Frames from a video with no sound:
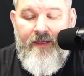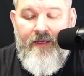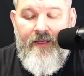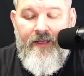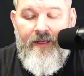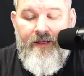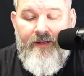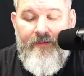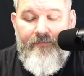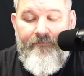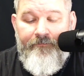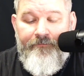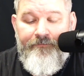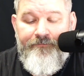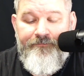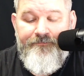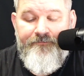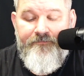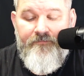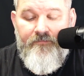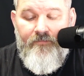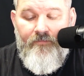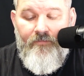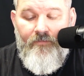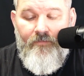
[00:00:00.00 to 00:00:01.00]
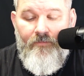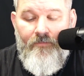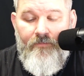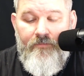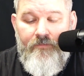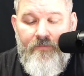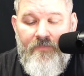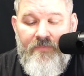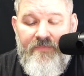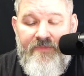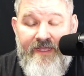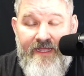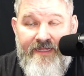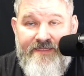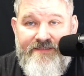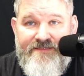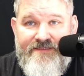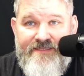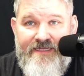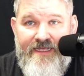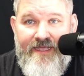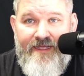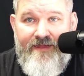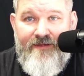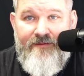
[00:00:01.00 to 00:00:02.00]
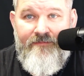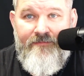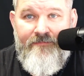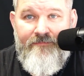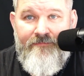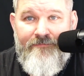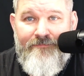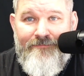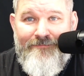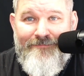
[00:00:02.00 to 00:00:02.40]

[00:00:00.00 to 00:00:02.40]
That said,